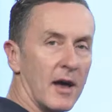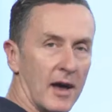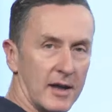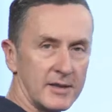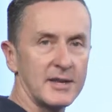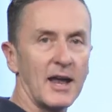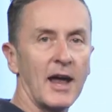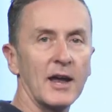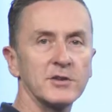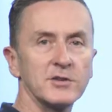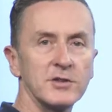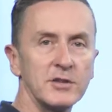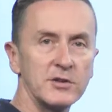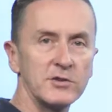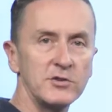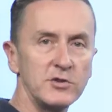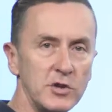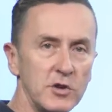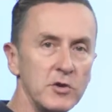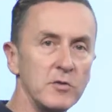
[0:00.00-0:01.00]
attached to this
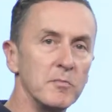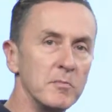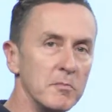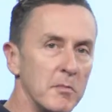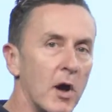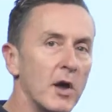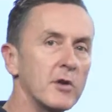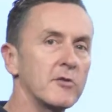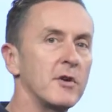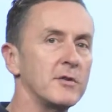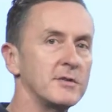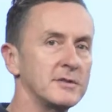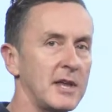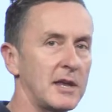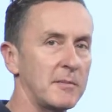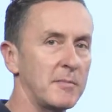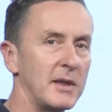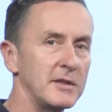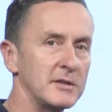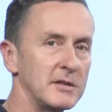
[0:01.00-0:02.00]
new
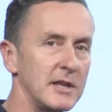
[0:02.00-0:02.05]
micro-segmented